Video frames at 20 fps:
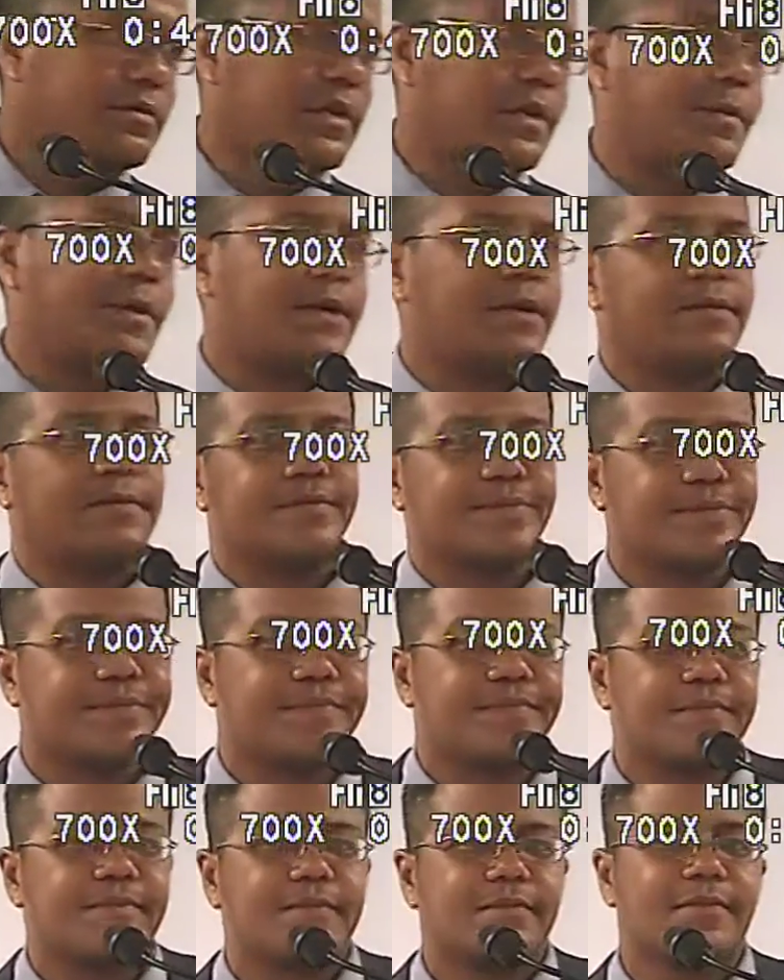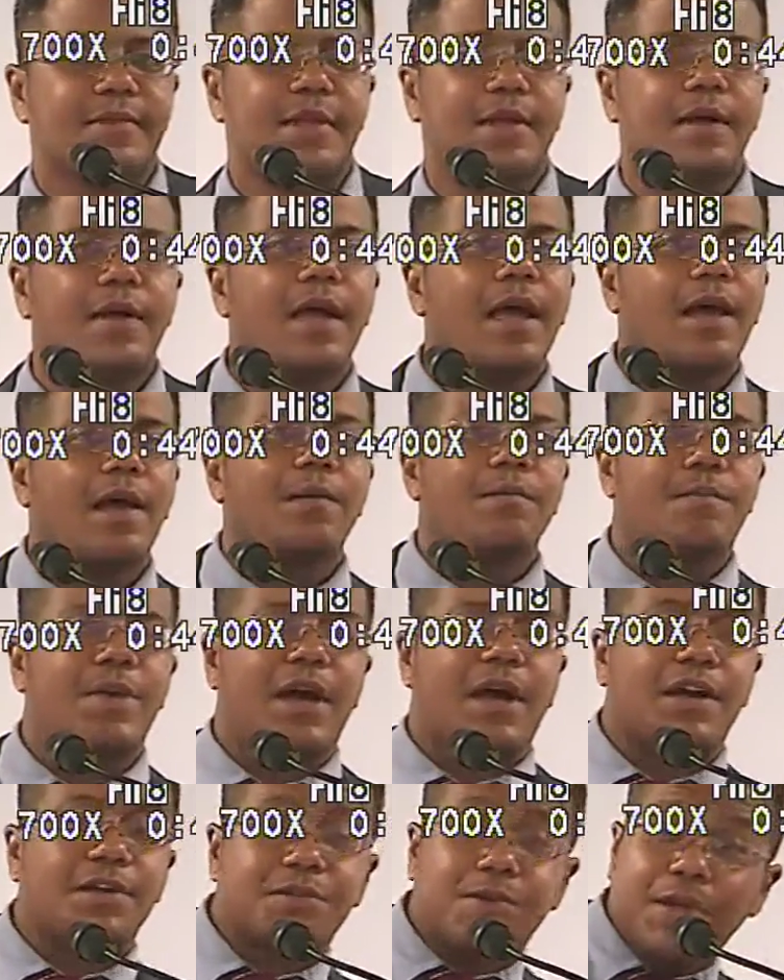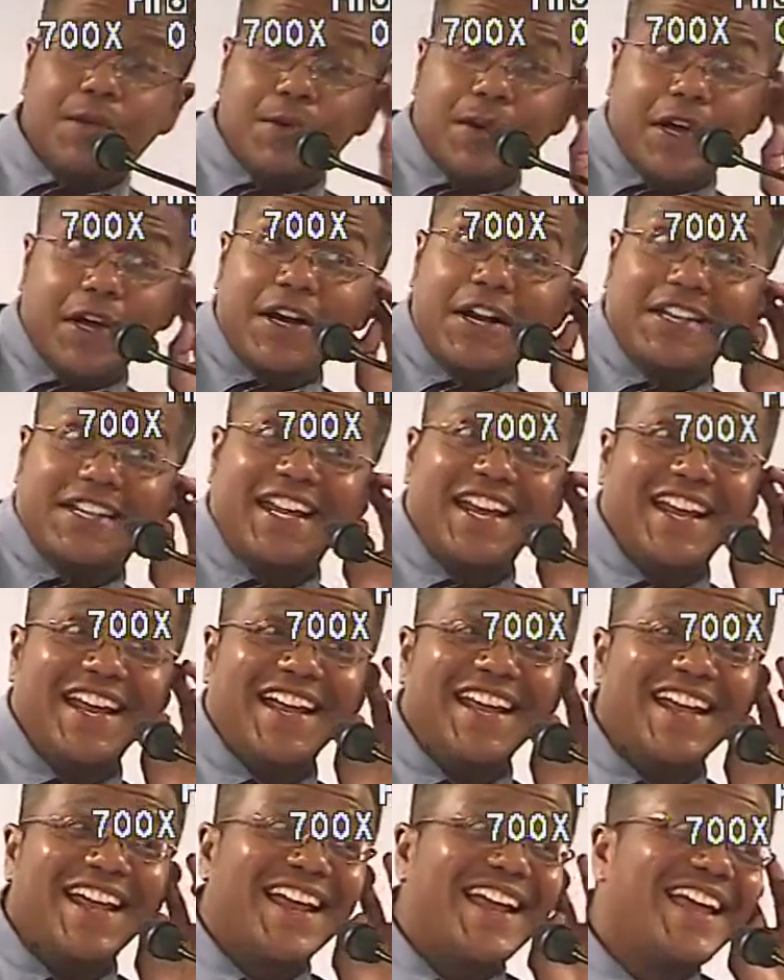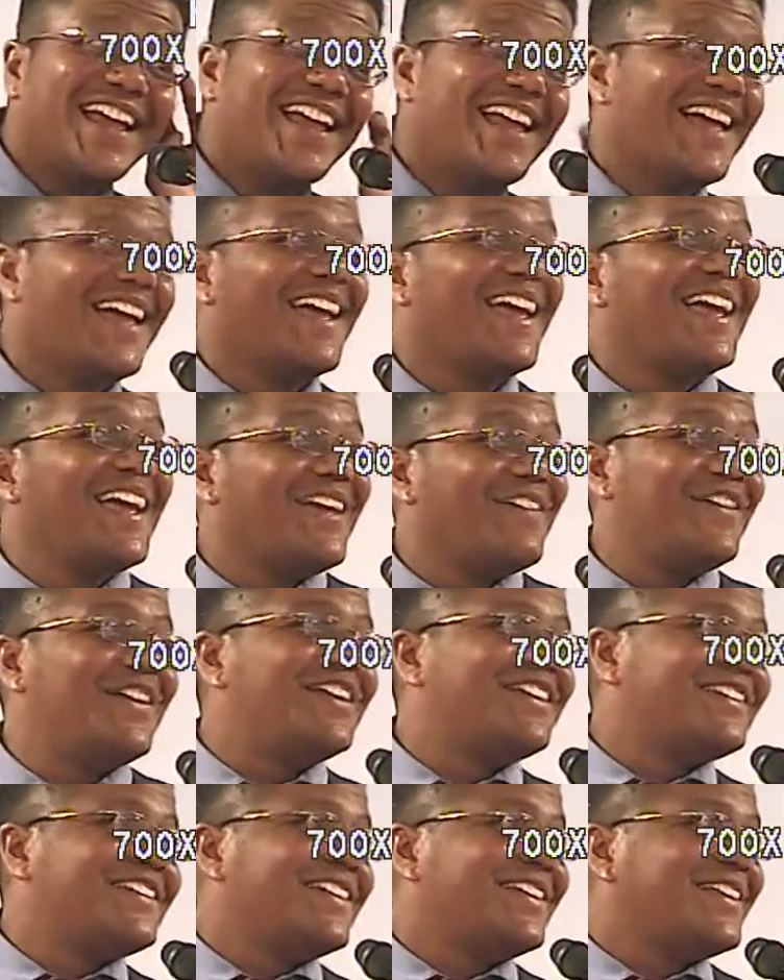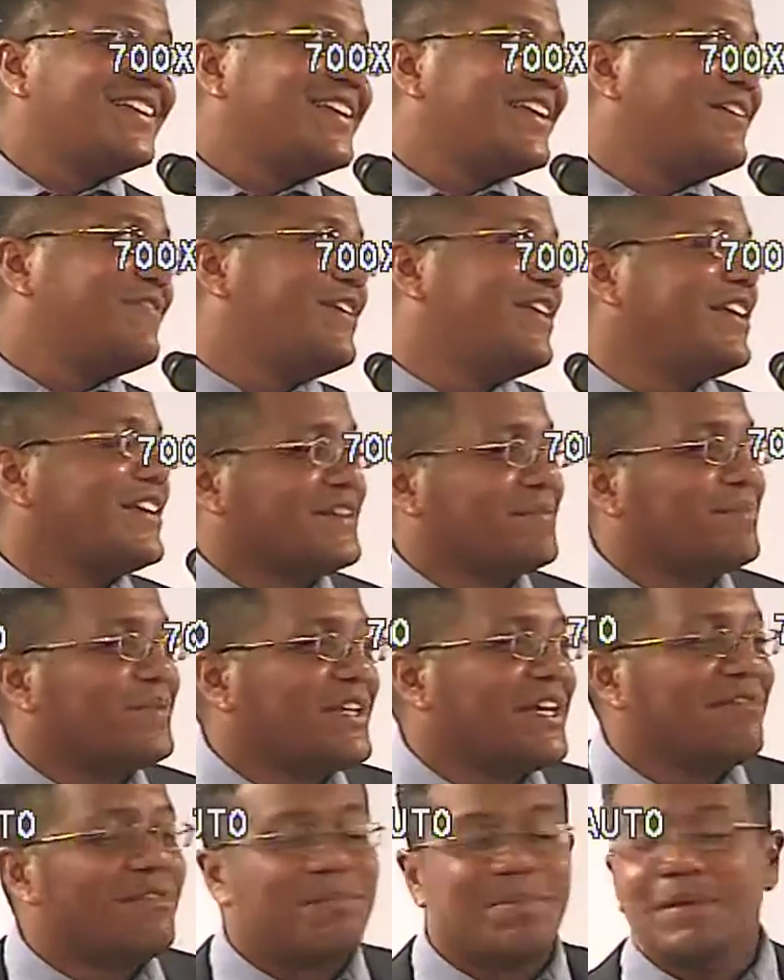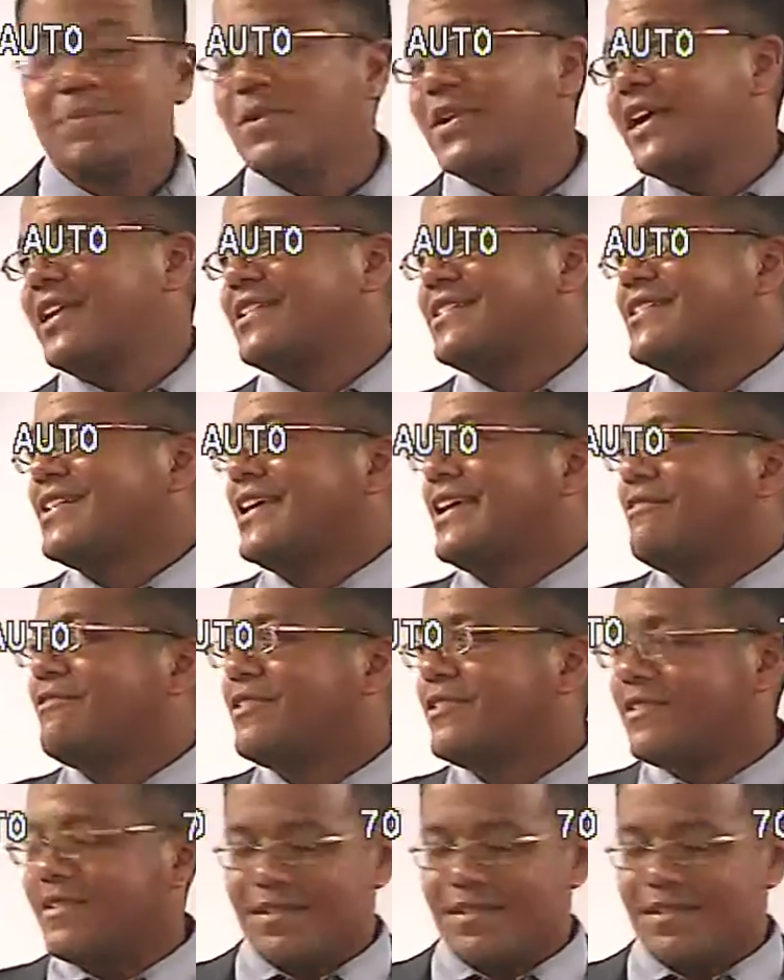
I mean, be honest with you, what good is he if he doesn't if he doesn't believe in people getting saved?